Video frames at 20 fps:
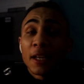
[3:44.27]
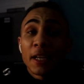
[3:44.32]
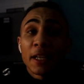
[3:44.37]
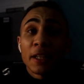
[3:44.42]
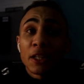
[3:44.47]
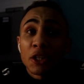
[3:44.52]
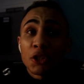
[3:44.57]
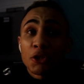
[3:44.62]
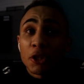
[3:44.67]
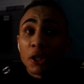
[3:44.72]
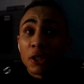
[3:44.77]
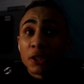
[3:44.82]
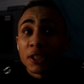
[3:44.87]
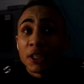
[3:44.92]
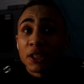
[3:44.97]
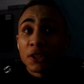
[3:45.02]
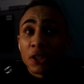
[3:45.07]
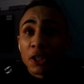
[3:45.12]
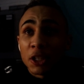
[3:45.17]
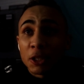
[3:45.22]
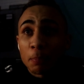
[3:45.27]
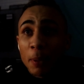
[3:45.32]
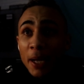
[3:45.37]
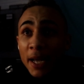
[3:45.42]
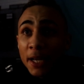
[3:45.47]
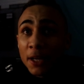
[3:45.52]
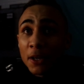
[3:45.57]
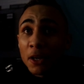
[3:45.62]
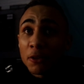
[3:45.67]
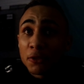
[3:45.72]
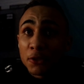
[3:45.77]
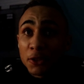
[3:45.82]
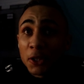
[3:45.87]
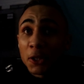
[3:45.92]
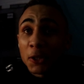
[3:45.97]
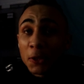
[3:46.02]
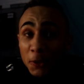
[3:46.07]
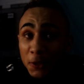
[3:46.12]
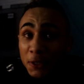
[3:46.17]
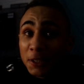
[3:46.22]
The drills he's done has paid off,
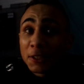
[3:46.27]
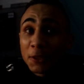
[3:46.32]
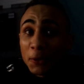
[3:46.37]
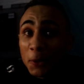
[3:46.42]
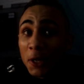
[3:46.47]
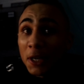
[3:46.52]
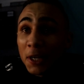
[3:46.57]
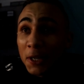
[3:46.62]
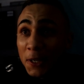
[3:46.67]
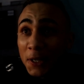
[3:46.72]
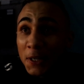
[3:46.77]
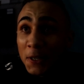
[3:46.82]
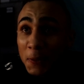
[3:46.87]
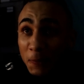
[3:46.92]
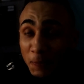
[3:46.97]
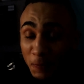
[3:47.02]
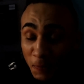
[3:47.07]
so it's quite good.